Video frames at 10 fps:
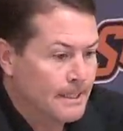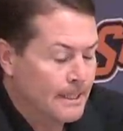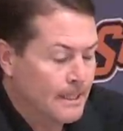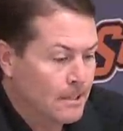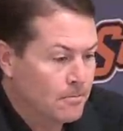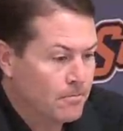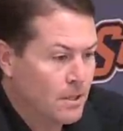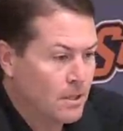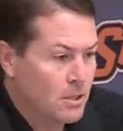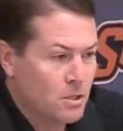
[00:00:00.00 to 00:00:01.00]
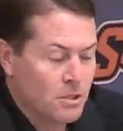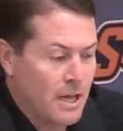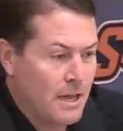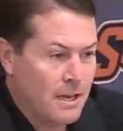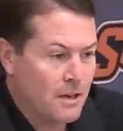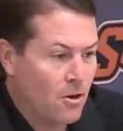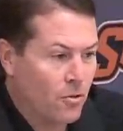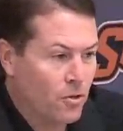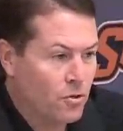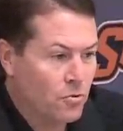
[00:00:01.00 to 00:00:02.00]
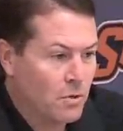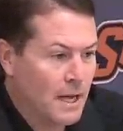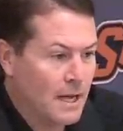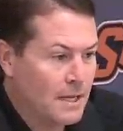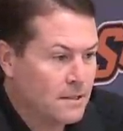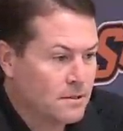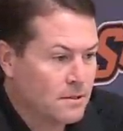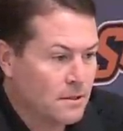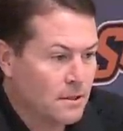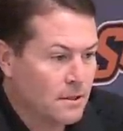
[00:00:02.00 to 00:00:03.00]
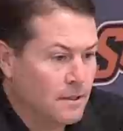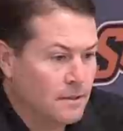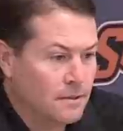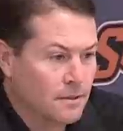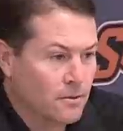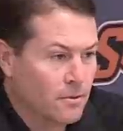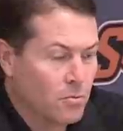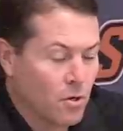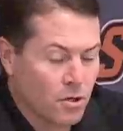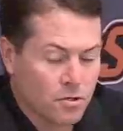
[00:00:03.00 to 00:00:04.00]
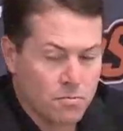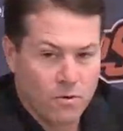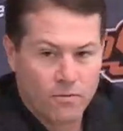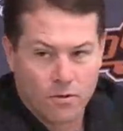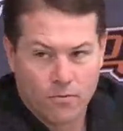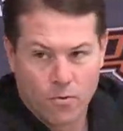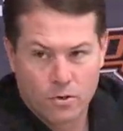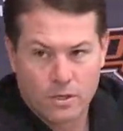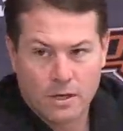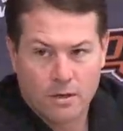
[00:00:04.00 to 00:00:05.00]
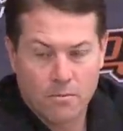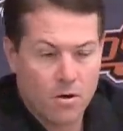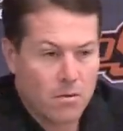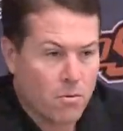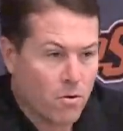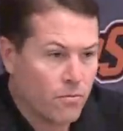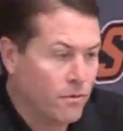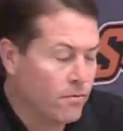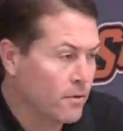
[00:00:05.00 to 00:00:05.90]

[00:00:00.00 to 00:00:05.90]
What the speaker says: And then you add in all the new guys, you know, the Marcus Marfil Forte, Kamari Murphy,